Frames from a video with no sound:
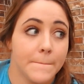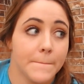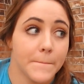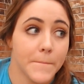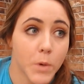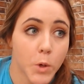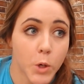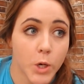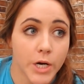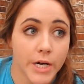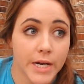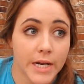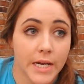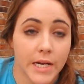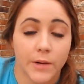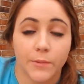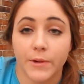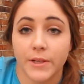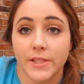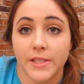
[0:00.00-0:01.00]

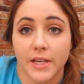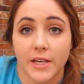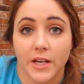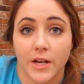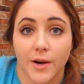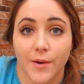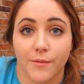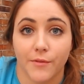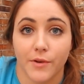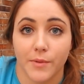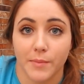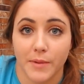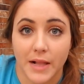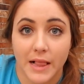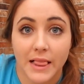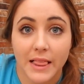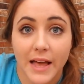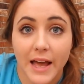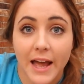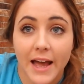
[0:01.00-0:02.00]
morning once I get home from
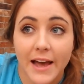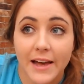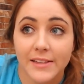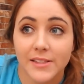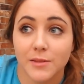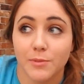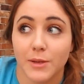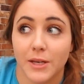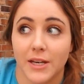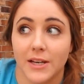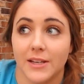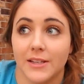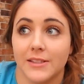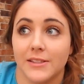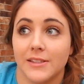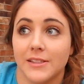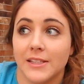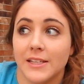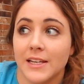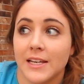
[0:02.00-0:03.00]
class
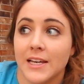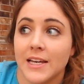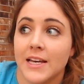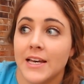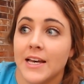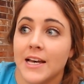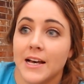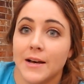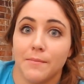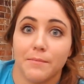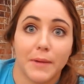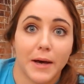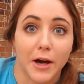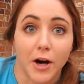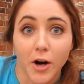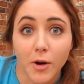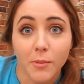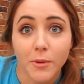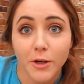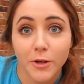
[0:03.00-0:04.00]
because my
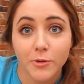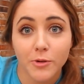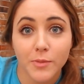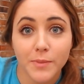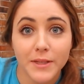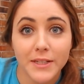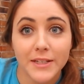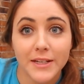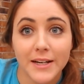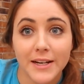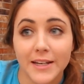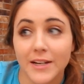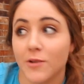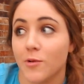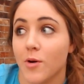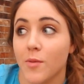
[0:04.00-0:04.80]
homework will be done.